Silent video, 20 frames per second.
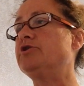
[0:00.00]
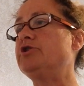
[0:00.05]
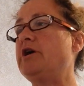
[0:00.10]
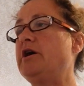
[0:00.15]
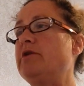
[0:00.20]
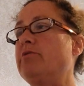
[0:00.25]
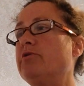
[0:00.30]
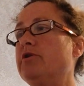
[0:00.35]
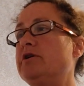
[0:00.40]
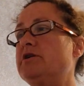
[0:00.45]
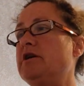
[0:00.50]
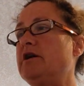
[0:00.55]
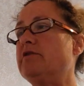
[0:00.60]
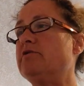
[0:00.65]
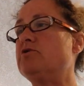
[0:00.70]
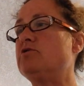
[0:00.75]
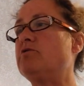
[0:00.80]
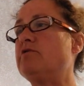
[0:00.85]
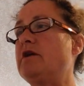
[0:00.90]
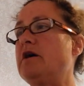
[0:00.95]
January 10,
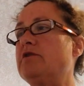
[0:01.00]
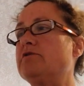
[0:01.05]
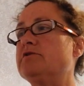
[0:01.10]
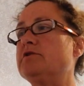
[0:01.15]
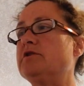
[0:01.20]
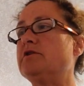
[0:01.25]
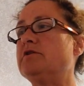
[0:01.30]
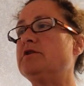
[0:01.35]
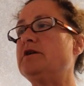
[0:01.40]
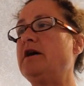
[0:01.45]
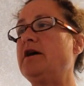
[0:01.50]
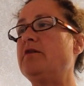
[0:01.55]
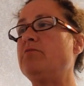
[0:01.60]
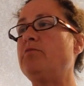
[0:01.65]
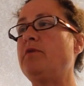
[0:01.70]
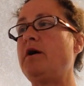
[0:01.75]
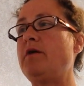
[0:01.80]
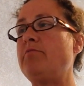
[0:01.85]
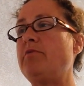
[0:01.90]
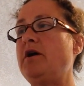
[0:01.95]
2010,
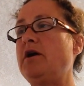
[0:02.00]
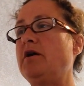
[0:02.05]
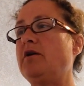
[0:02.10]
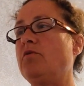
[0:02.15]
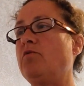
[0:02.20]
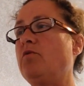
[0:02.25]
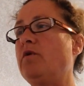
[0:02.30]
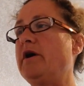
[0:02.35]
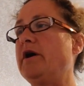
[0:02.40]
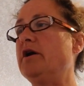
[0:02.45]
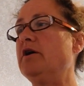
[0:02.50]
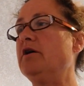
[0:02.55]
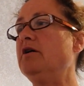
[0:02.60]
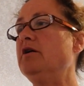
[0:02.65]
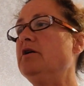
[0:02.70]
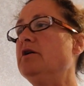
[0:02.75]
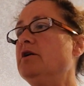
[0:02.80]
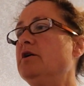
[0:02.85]
by Megan Ware,